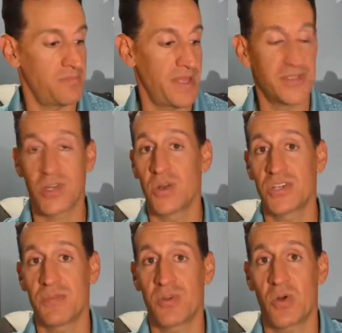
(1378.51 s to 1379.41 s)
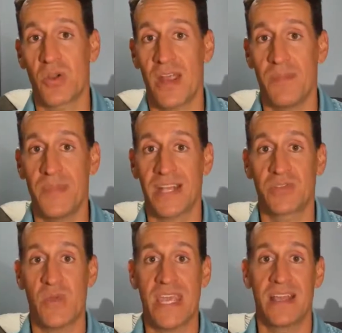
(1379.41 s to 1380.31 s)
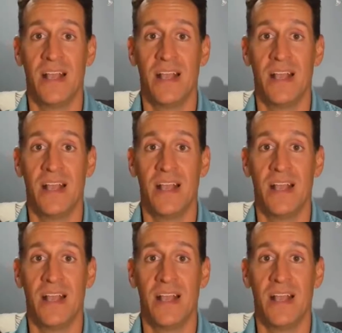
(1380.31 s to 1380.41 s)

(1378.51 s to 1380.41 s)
mentor coaching program next week.